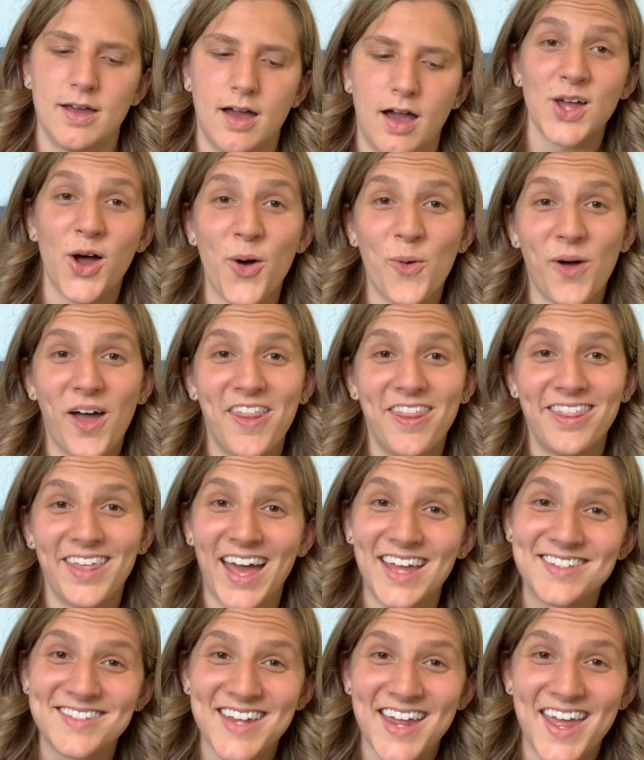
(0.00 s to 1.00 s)
So
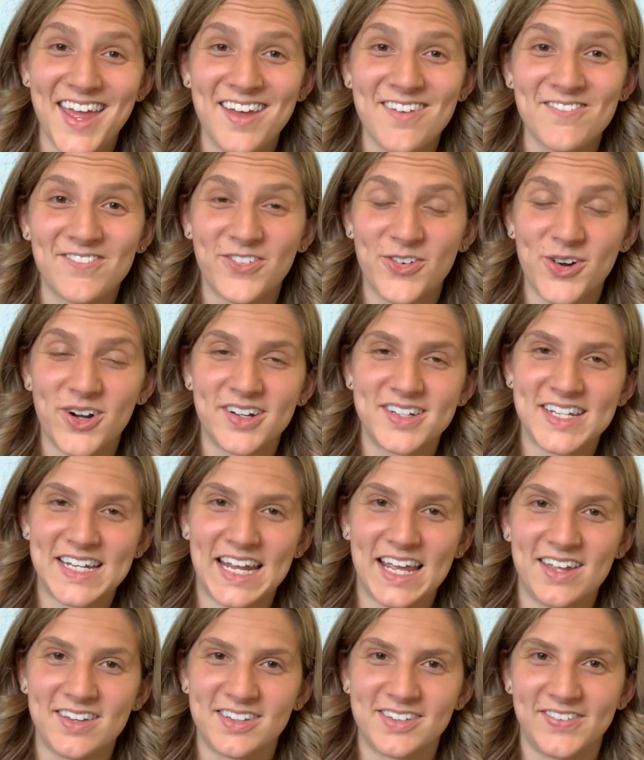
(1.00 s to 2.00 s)
that's it for
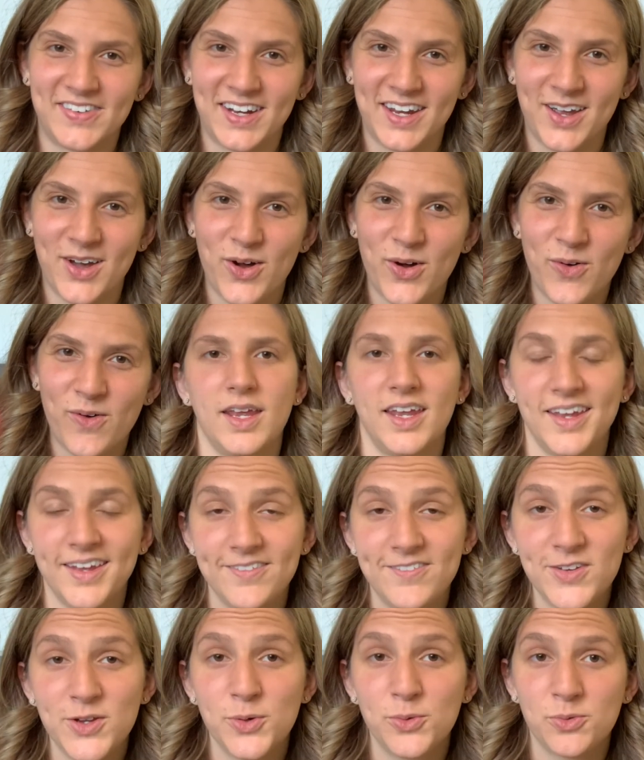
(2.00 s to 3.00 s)
today's video.
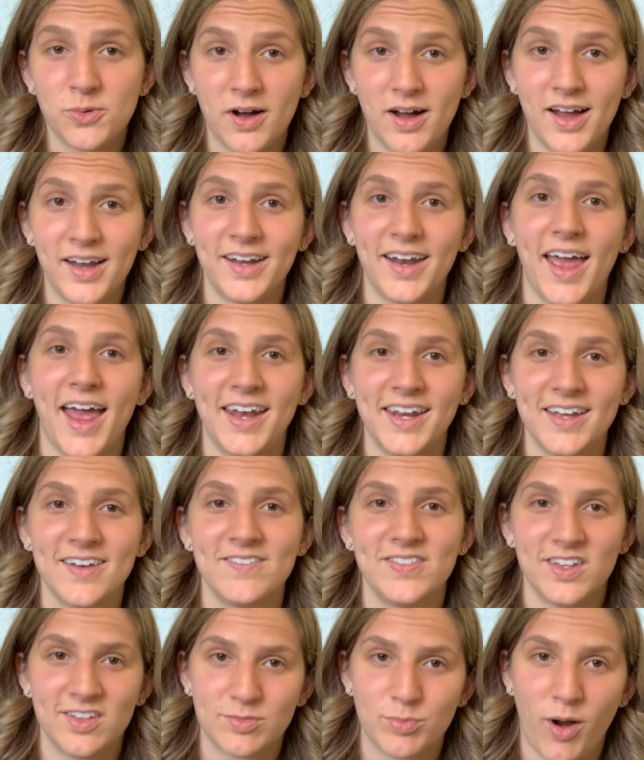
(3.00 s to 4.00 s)
If you want any
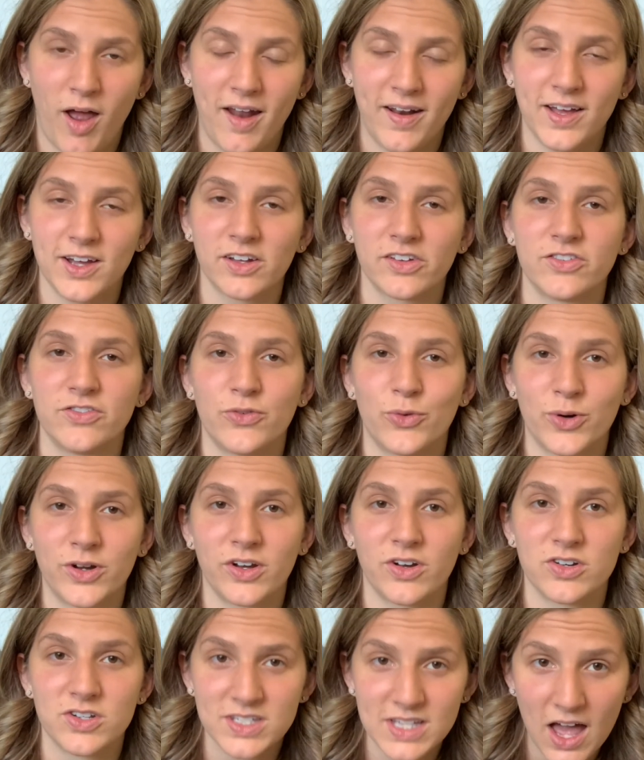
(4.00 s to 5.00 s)
of these products for
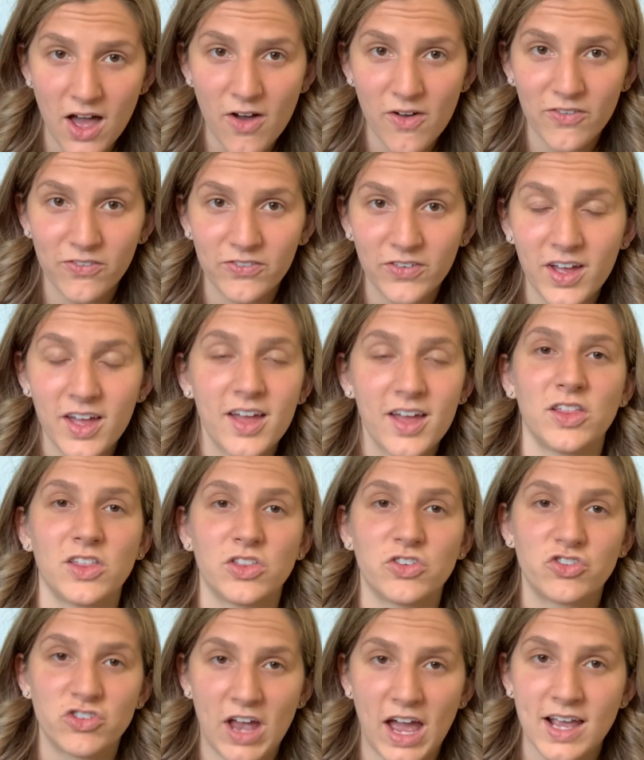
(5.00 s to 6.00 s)
yourself,
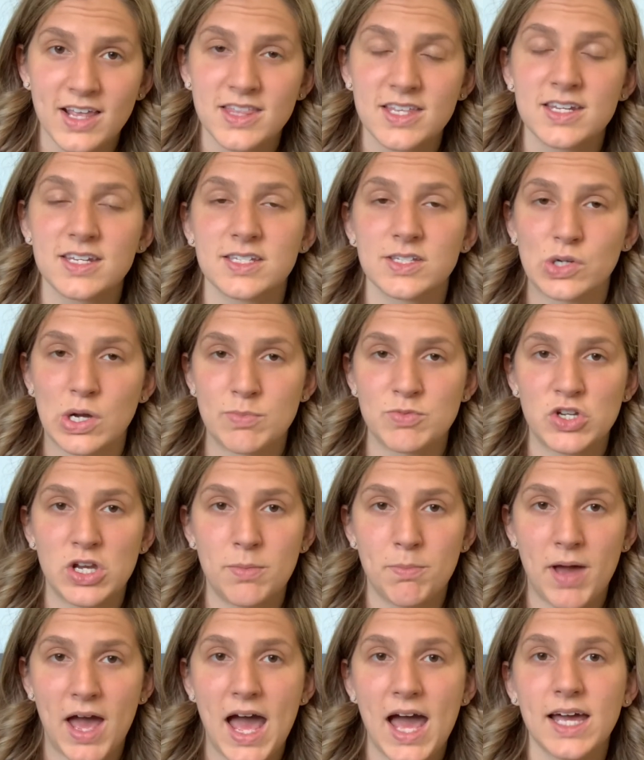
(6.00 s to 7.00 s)
check the
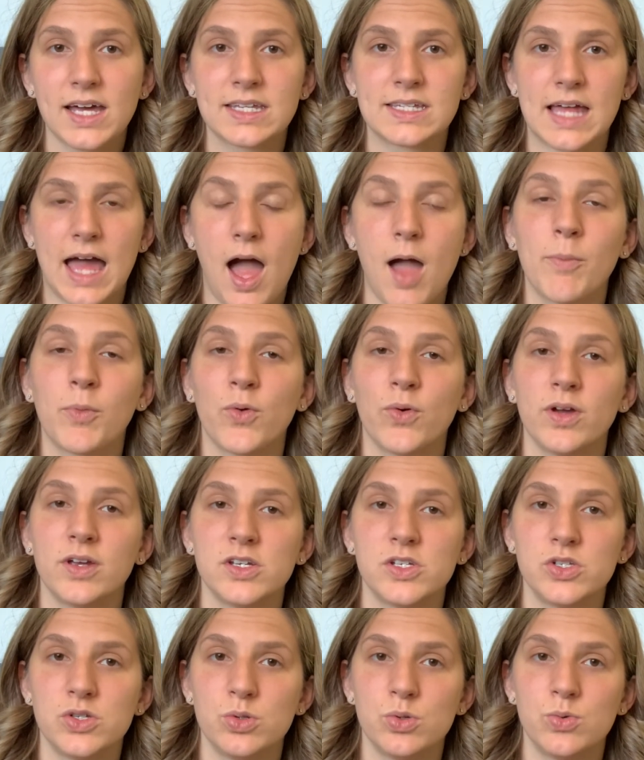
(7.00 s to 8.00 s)
description box. I'm
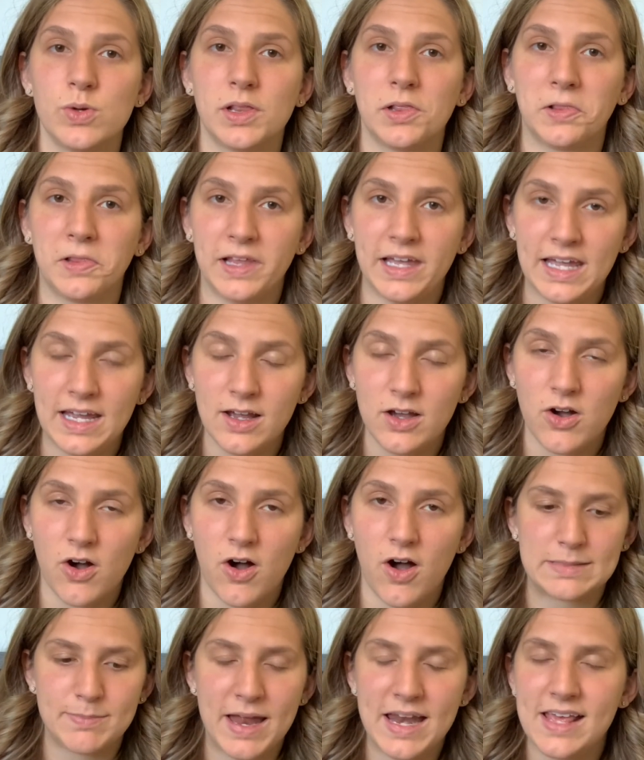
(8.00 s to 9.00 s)
going to link
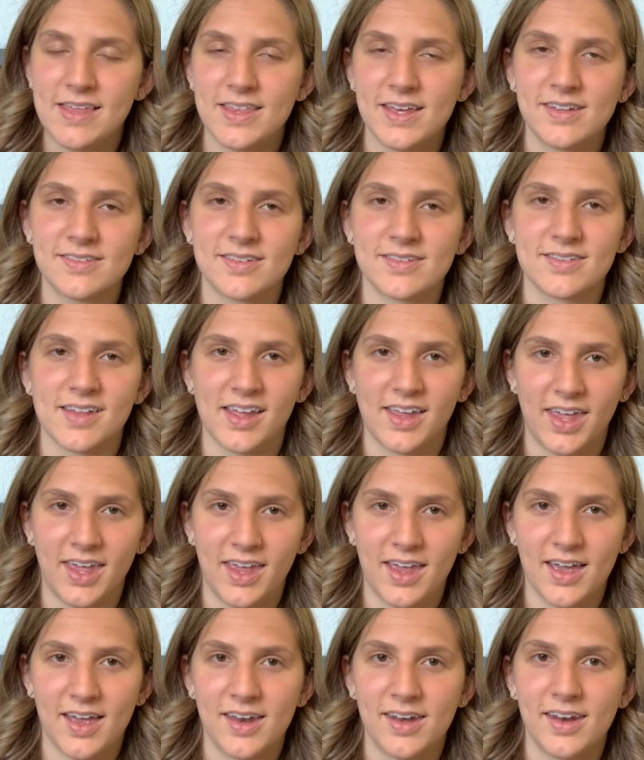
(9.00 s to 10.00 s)
as many things as I
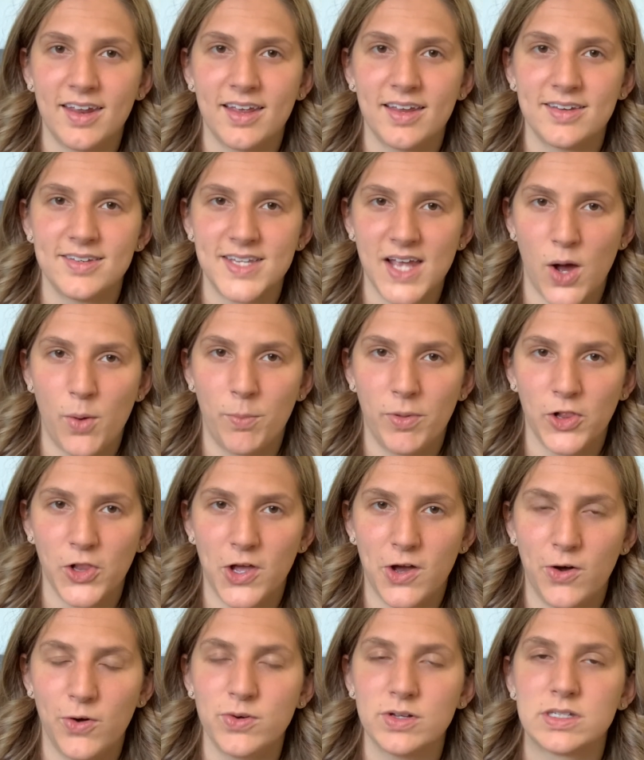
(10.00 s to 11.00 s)
can down
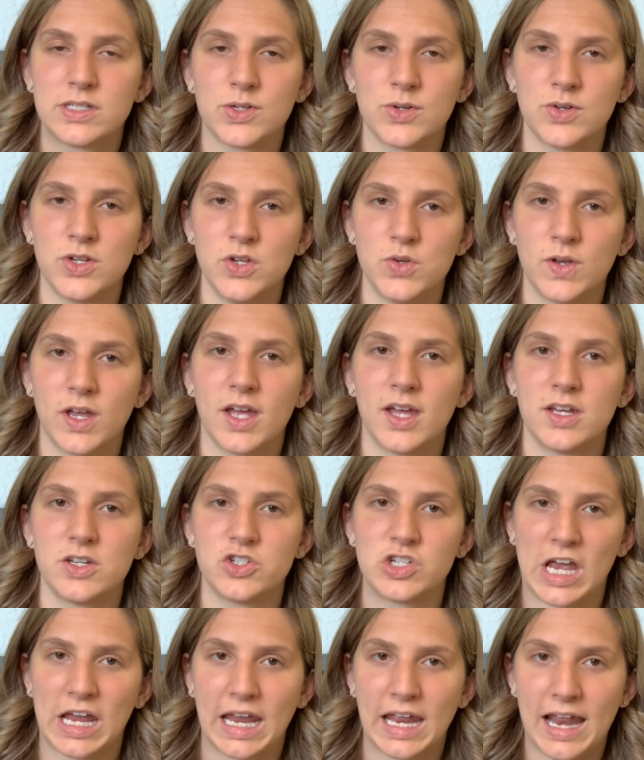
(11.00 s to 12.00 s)
below so you
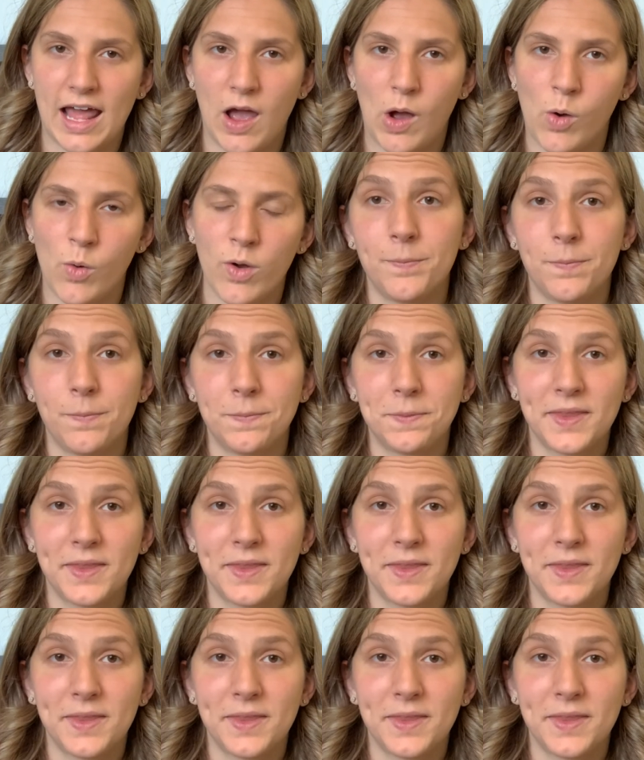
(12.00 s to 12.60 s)
can check it out.